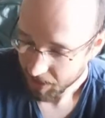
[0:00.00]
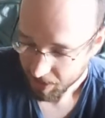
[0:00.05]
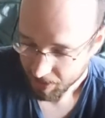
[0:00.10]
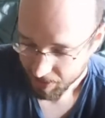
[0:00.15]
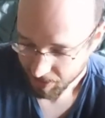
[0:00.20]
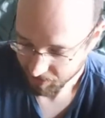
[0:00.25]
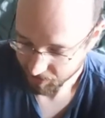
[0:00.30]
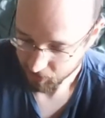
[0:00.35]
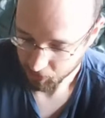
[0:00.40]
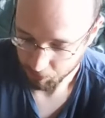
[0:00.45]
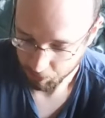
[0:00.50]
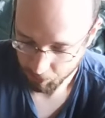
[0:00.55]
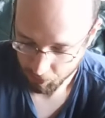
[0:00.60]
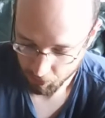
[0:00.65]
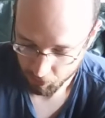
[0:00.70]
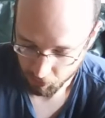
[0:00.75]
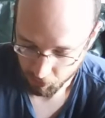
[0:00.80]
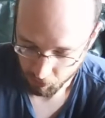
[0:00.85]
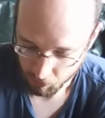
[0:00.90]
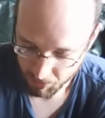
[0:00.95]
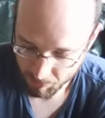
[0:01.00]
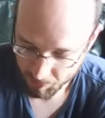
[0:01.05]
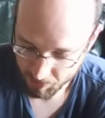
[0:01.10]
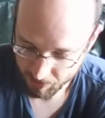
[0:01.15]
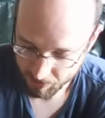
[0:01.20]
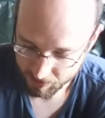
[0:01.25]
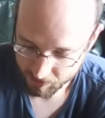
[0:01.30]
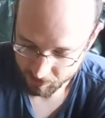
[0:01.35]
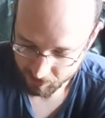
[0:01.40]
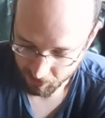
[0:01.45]
That's still prone to
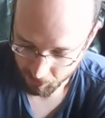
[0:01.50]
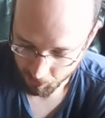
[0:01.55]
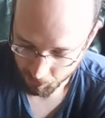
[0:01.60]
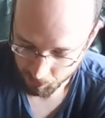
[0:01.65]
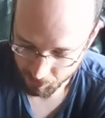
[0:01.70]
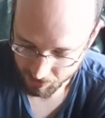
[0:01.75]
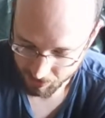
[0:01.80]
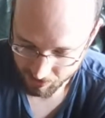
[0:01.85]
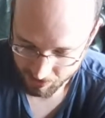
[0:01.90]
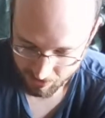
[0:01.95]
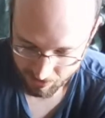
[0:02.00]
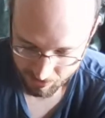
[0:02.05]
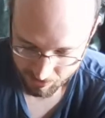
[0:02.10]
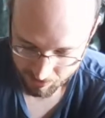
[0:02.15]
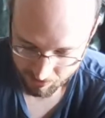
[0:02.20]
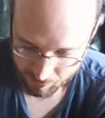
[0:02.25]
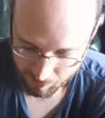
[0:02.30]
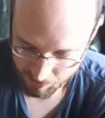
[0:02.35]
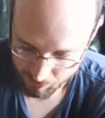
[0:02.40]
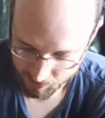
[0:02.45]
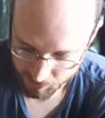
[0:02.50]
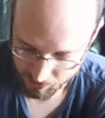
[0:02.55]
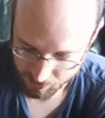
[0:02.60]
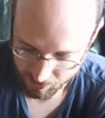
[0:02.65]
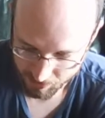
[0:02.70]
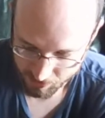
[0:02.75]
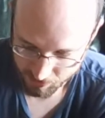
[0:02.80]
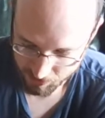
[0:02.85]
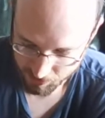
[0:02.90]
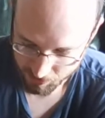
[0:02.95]
ripping, so we then
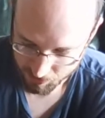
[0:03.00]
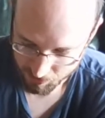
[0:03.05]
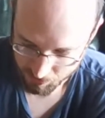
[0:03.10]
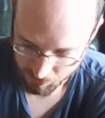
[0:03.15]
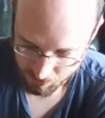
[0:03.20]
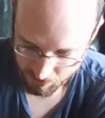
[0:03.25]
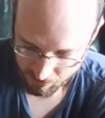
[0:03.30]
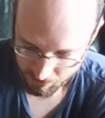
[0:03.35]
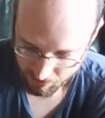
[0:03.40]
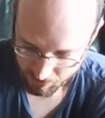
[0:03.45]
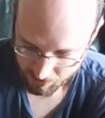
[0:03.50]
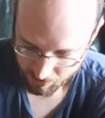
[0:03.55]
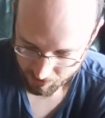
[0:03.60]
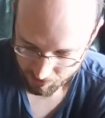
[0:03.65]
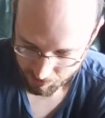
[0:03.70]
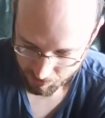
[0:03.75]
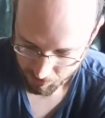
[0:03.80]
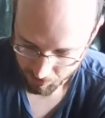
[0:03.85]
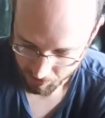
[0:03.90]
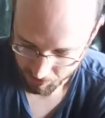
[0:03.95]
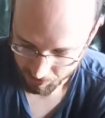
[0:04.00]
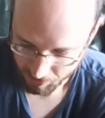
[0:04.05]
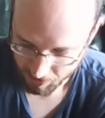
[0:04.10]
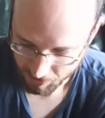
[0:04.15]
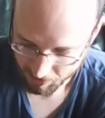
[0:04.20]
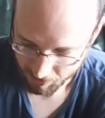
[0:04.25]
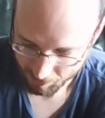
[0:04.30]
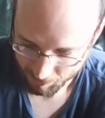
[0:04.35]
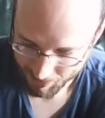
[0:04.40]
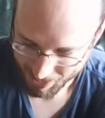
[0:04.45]
proceeded to put a
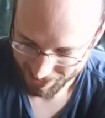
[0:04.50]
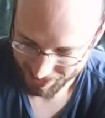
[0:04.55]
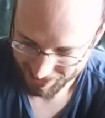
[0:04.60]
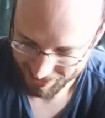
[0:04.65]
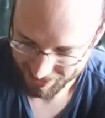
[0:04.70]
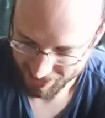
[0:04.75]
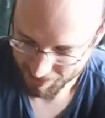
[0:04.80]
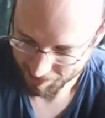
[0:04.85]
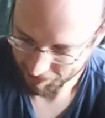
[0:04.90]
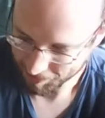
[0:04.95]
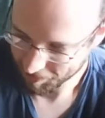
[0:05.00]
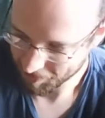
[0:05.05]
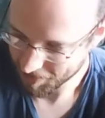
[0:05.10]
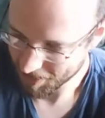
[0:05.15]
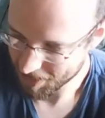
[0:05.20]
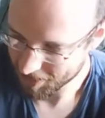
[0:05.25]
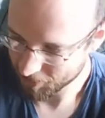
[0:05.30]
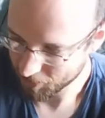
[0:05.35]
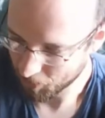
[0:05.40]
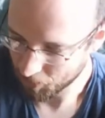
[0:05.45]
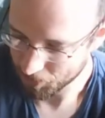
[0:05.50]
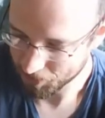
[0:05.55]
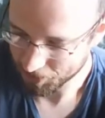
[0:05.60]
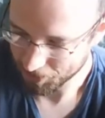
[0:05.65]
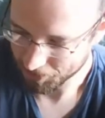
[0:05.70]
layer of packing tape over that to hold it all